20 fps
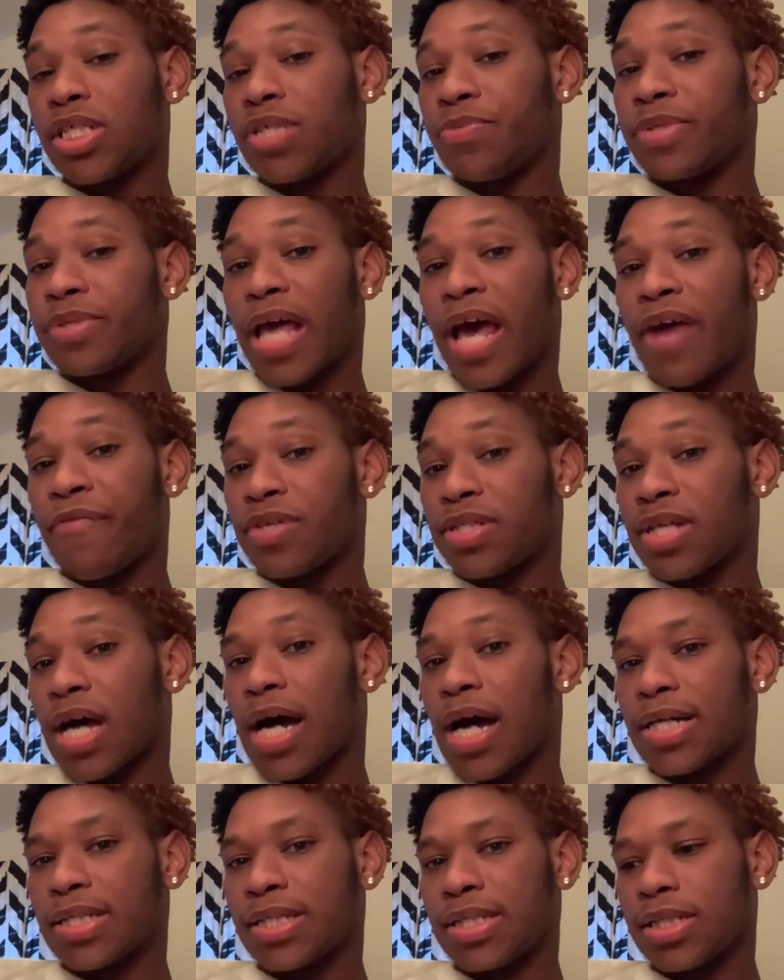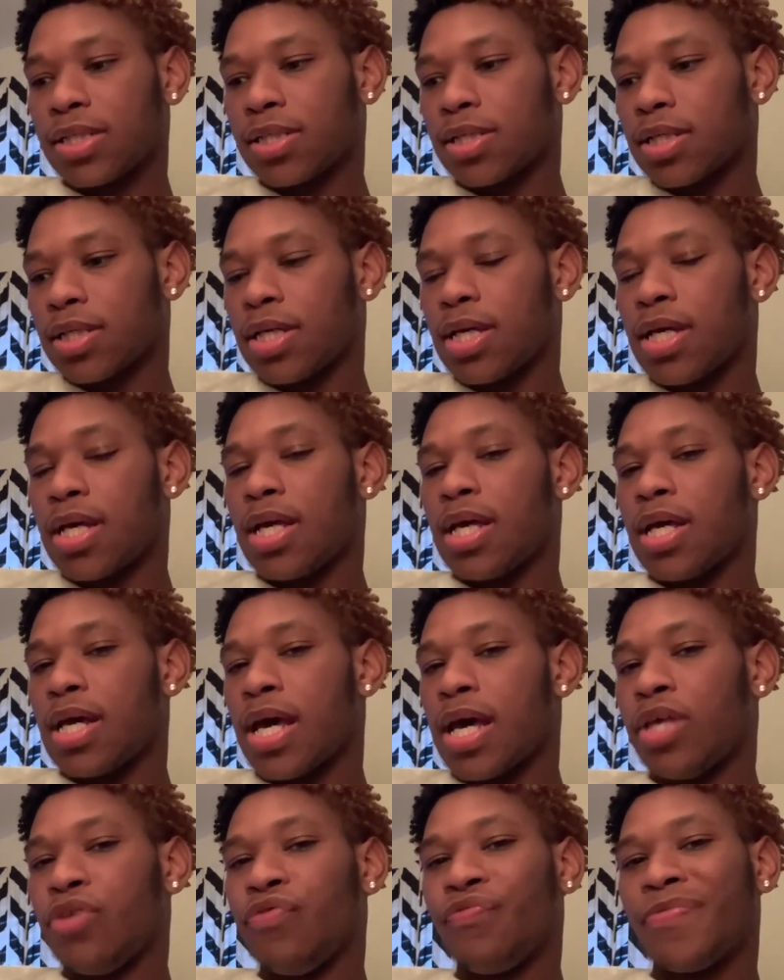was ever toxic
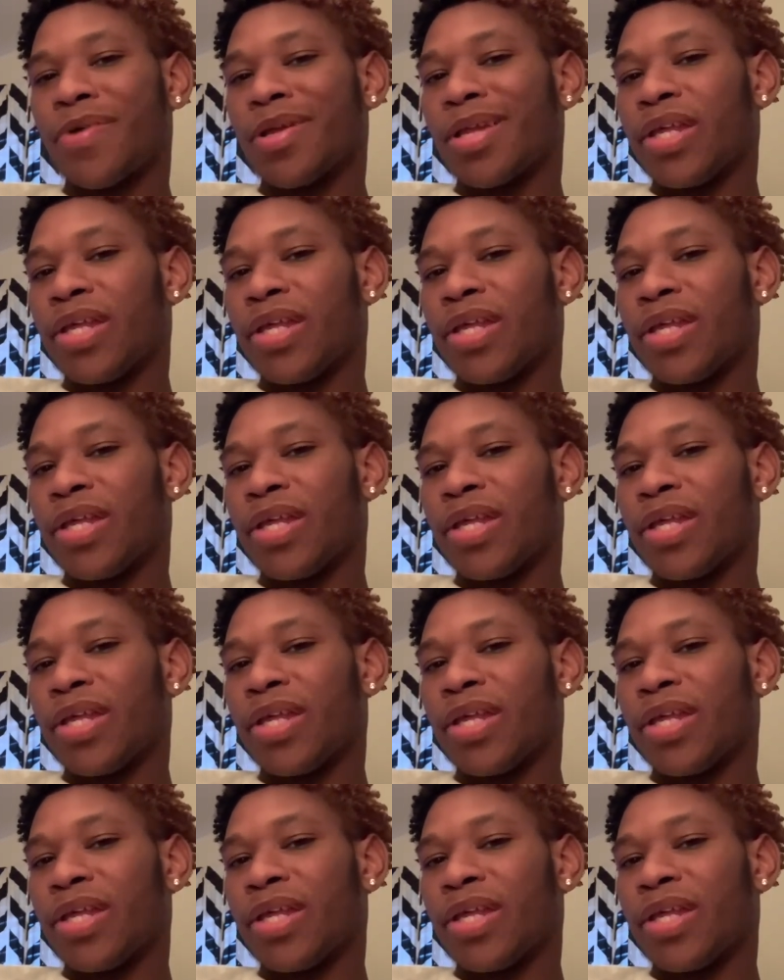and you feel like